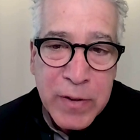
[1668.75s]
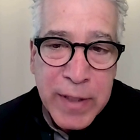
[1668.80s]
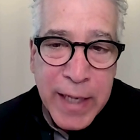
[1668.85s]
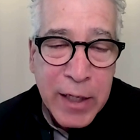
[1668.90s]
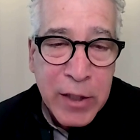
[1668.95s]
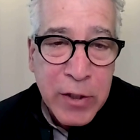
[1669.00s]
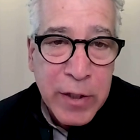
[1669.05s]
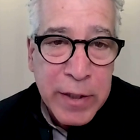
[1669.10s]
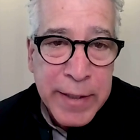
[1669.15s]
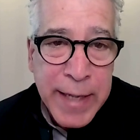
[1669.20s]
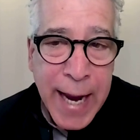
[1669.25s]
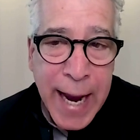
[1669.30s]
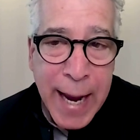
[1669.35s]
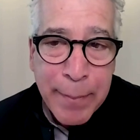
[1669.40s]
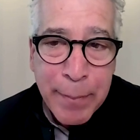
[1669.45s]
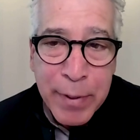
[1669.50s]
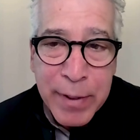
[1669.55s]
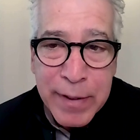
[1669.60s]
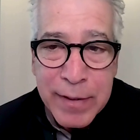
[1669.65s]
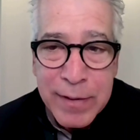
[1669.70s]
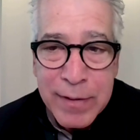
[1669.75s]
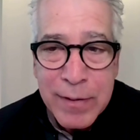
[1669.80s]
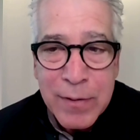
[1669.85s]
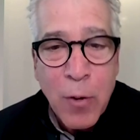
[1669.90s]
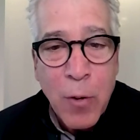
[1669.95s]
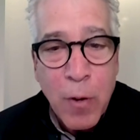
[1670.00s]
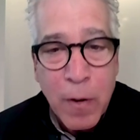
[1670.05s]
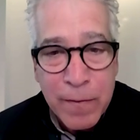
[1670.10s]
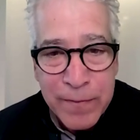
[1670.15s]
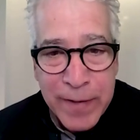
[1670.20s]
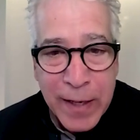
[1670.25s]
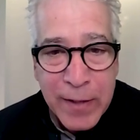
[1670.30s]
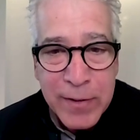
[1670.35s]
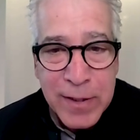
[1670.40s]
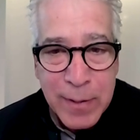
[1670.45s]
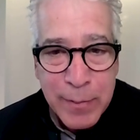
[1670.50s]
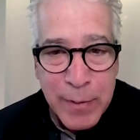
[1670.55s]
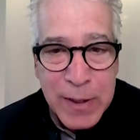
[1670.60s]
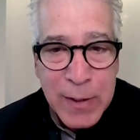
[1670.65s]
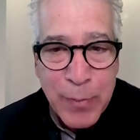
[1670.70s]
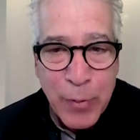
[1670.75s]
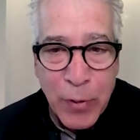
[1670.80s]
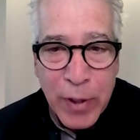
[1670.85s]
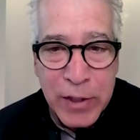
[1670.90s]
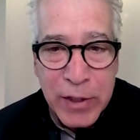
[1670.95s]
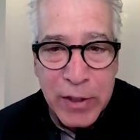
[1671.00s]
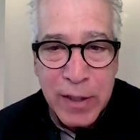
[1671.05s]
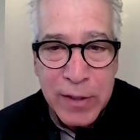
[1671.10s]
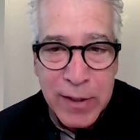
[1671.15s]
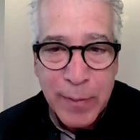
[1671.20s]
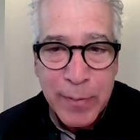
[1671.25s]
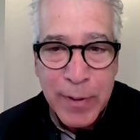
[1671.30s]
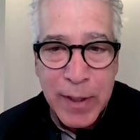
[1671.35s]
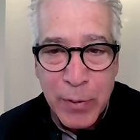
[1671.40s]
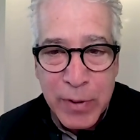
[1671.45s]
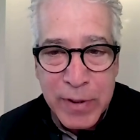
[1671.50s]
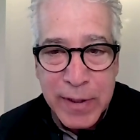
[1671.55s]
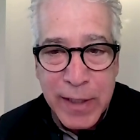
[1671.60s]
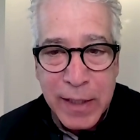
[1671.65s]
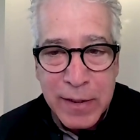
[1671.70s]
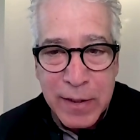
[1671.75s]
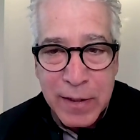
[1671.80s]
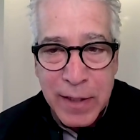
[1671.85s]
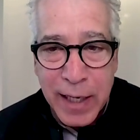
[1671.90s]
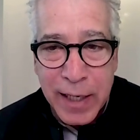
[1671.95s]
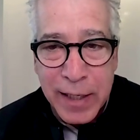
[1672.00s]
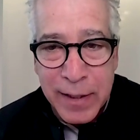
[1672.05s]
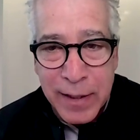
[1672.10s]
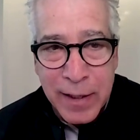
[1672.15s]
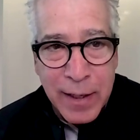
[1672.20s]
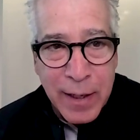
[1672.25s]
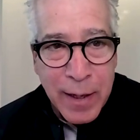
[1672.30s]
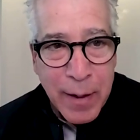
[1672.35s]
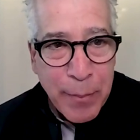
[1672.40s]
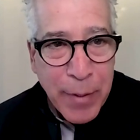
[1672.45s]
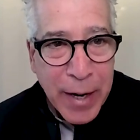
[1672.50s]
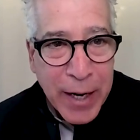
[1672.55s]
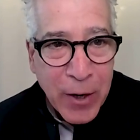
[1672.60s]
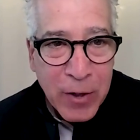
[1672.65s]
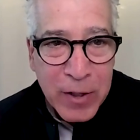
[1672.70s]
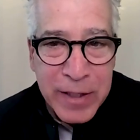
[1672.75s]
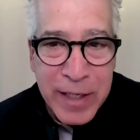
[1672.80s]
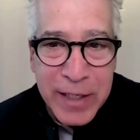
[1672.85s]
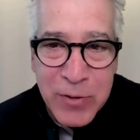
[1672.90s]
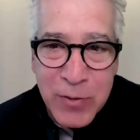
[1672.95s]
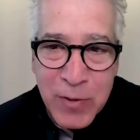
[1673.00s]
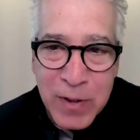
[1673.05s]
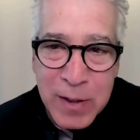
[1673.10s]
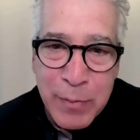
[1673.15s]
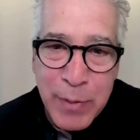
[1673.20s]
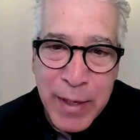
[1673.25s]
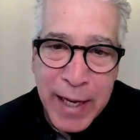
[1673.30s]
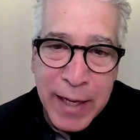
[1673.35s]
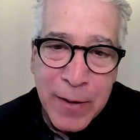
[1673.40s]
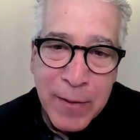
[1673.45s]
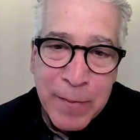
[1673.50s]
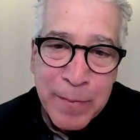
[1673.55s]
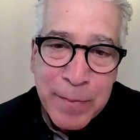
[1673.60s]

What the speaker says: had a good nap or found some inspiration in something that was said today by our illustrious panel.